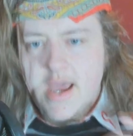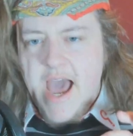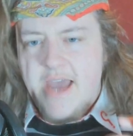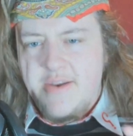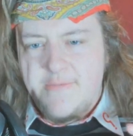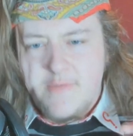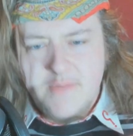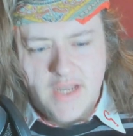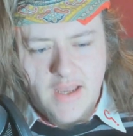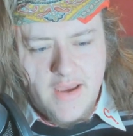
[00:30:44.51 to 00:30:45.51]
And
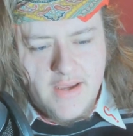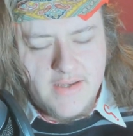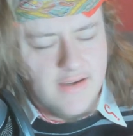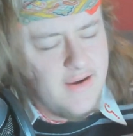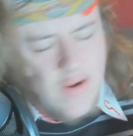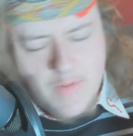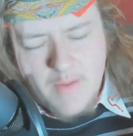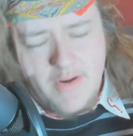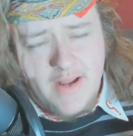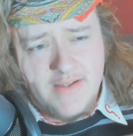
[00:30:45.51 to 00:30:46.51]
from Dalliias, I hope
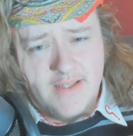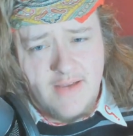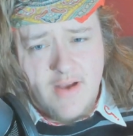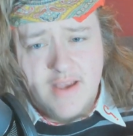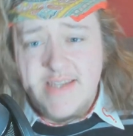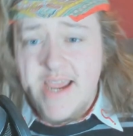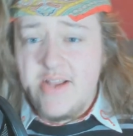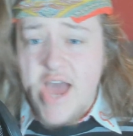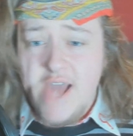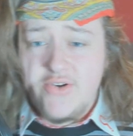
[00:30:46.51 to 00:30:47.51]
I'm pronouncing that right,
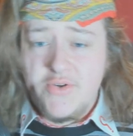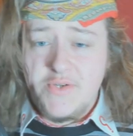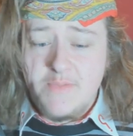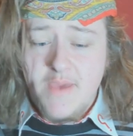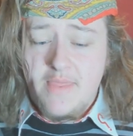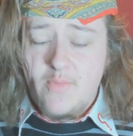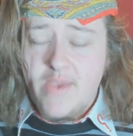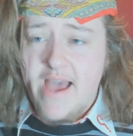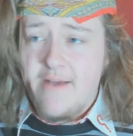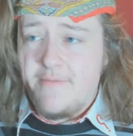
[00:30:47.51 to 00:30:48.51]
Dale Andrew Smith, we
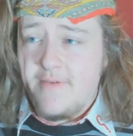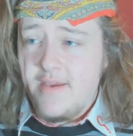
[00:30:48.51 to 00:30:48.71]
have